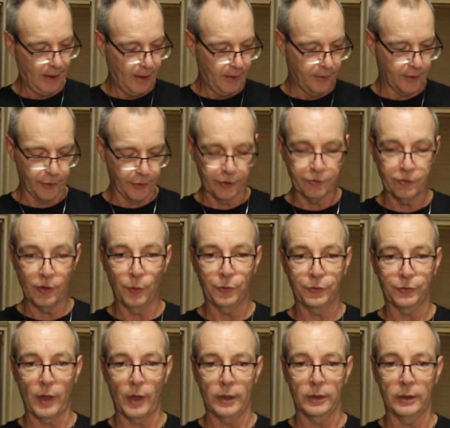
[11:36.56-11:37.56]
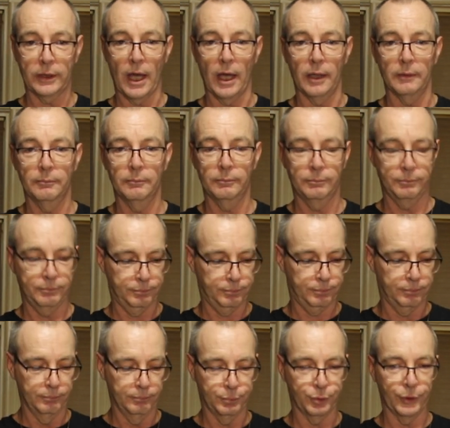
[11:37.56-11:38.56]
There is no throttle cut
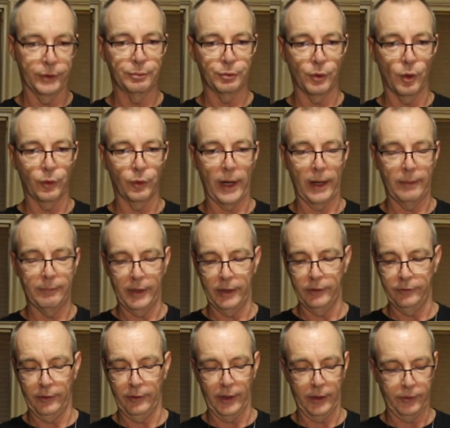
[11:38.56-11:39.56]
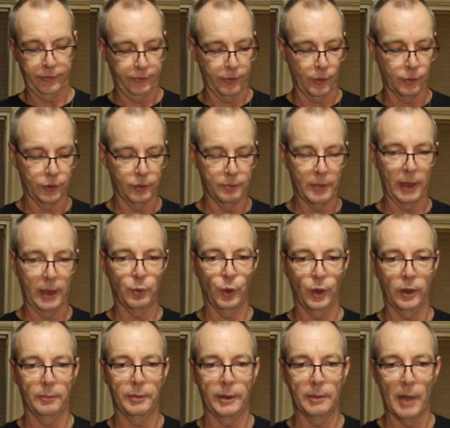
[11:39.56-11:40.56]
pre-programmed into this, so you might
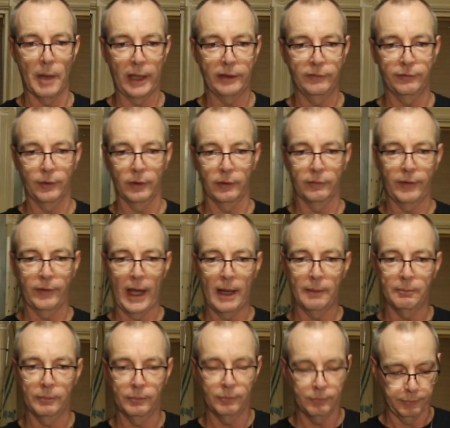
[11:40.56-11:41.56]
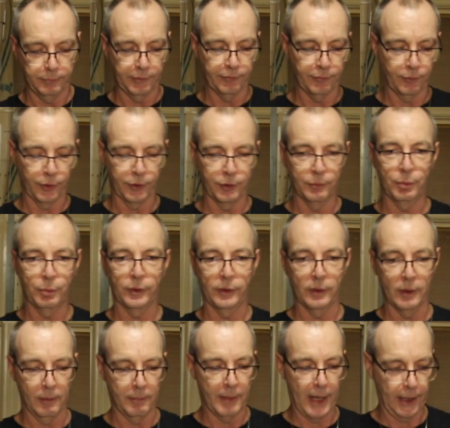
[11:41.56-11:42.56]
want to be mindful of that before you
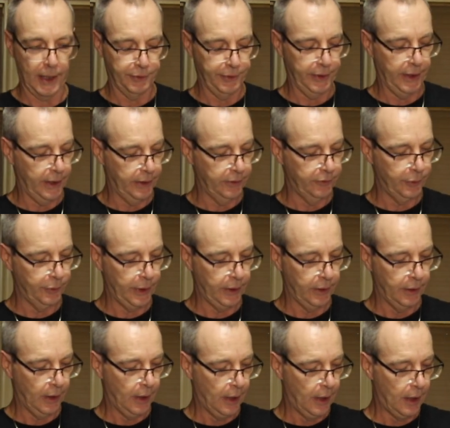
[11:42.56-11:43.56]
put the battery into it.